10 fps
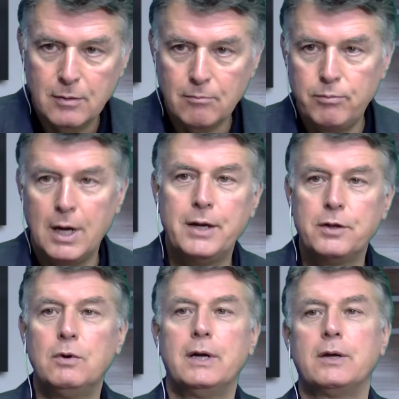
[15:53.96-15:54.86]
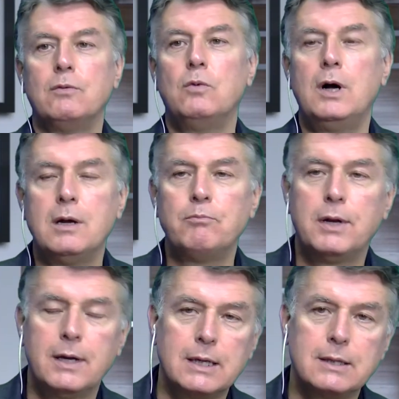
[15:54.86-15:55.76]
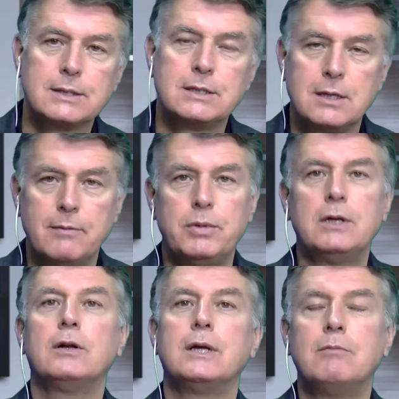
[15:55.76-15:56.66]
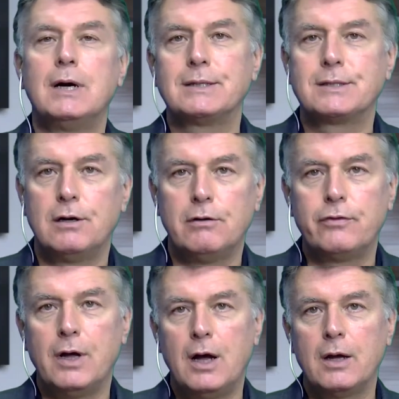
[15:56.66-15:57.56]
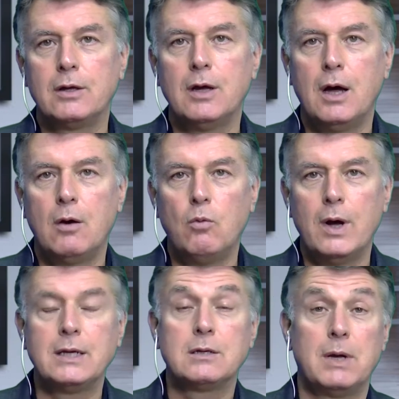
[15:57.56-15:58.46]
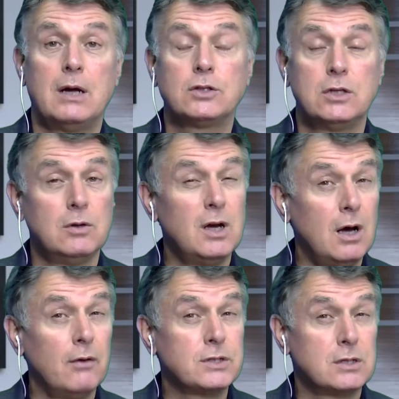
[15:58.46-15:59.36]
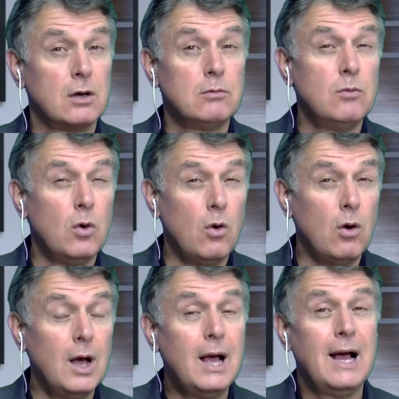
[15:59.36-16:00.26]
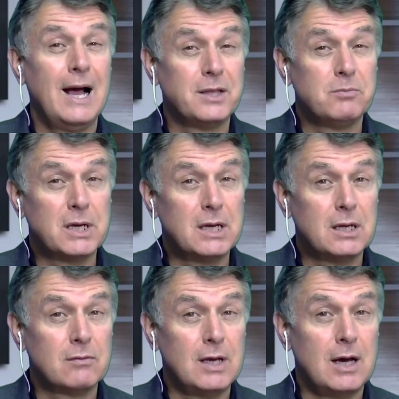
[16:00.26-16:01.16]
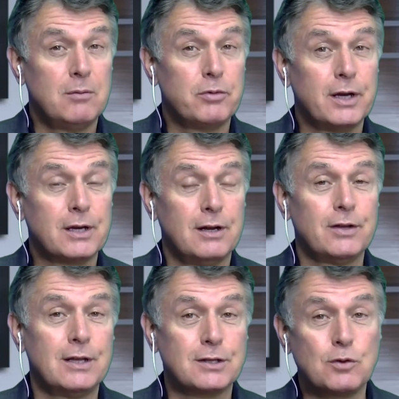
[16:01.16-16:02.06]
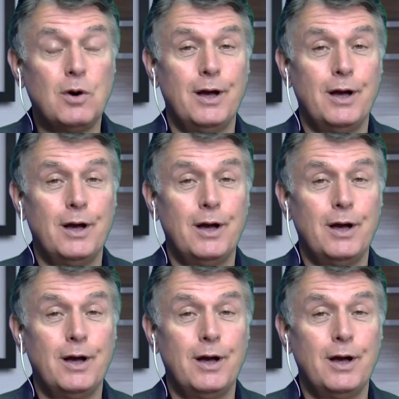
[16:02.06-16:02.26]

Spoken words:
By the way, why I'm plugging this is I've been on it myself. I weighed about 2.5 stone more at the beginning of the outbreak, and I think that's quite